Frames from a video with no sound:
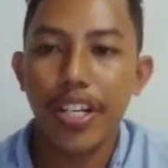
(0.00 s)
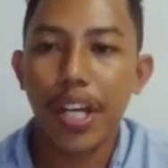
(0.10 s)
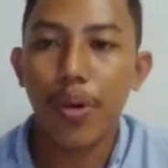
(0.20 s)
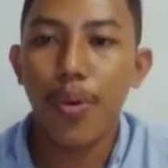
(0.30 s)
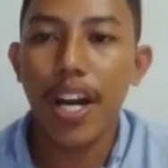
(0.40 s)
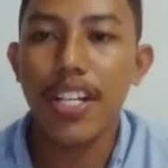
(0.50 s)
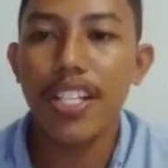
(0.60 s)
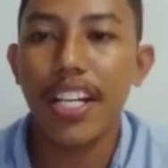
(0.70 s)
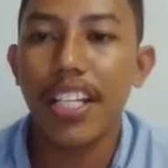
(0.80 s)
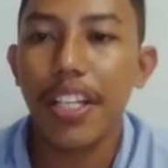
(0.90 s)
requires
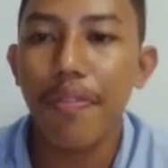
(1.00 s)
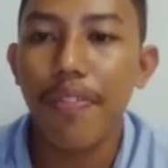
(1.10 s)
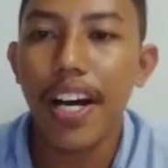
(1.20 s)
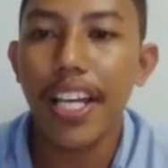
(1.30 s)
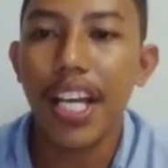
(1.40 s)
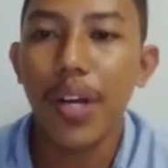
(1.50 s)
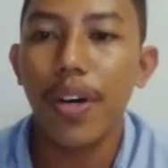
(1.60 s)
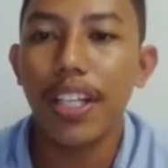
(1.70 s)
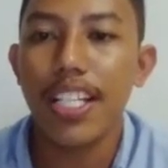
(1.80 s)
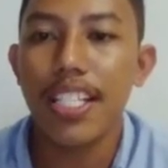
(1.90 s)
identifying
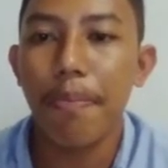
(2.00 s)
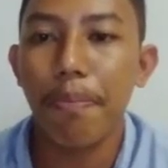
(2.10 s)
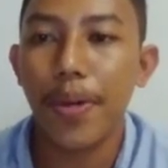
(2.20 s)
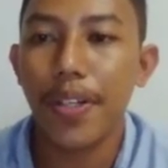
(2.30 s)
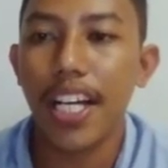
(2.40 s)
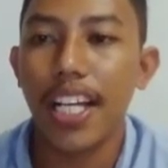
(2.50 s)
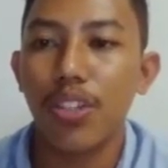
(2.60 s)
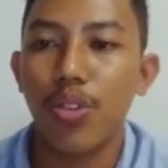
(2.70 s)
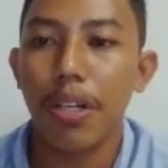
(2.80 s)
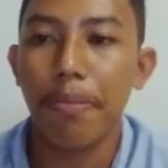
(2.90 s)
what is important
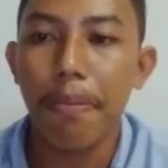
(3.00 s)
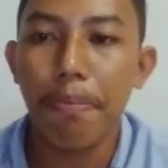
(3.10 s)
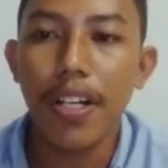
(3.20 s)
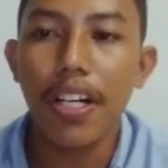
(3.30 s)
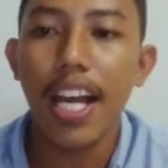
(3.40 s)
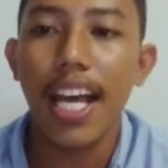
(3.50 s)
to remember